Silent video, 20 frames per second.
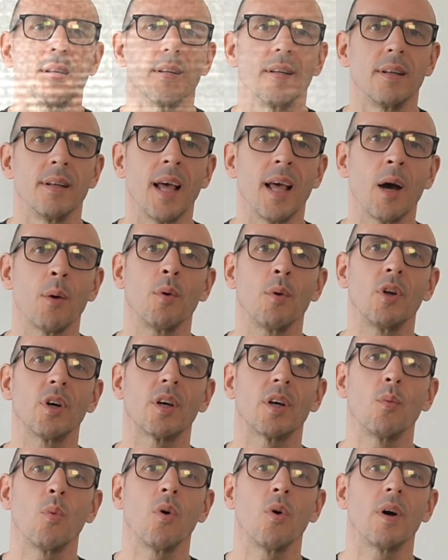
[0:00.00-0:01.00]
Now we'll
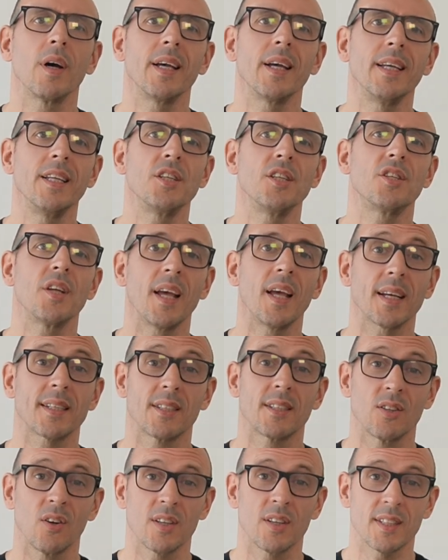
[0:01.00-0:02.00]
look at what each
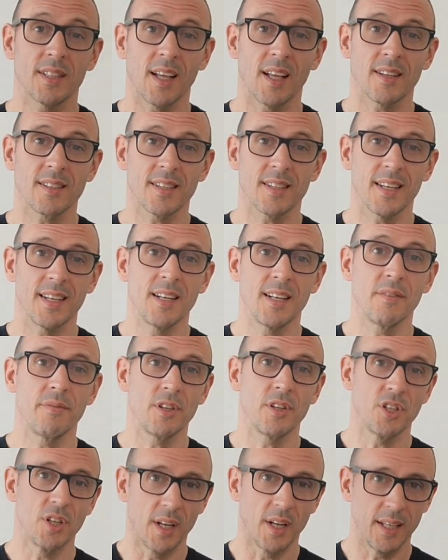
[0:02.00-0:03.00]
exercise does
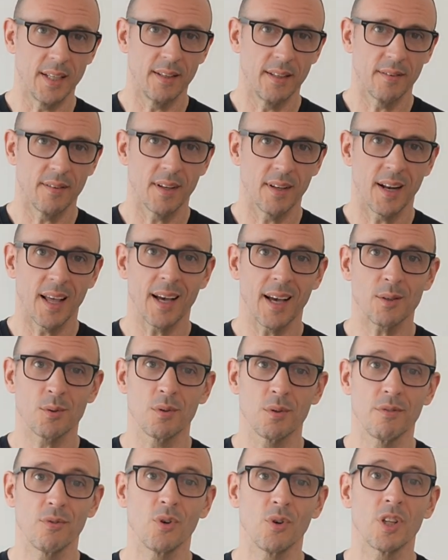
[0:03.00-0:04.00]
individually and how
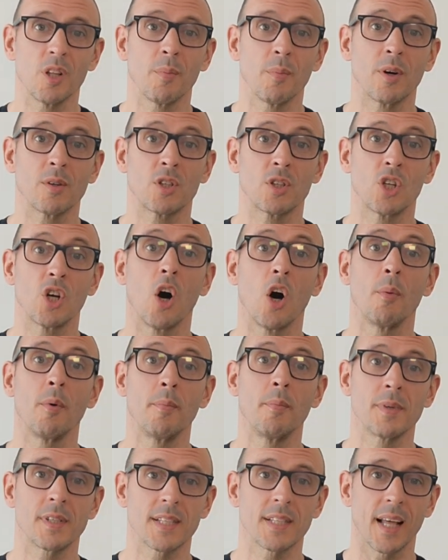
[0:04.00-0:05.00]
to avoid the most
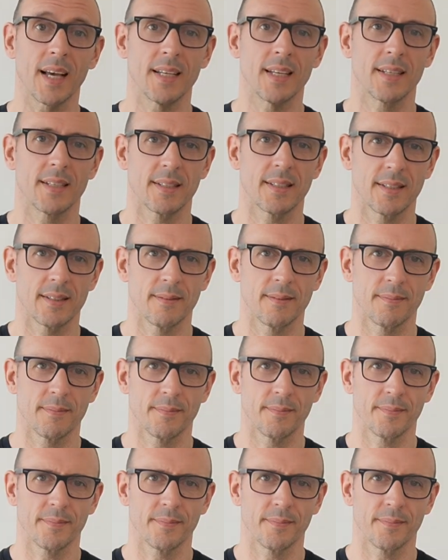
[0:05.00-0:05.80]
common mistakes.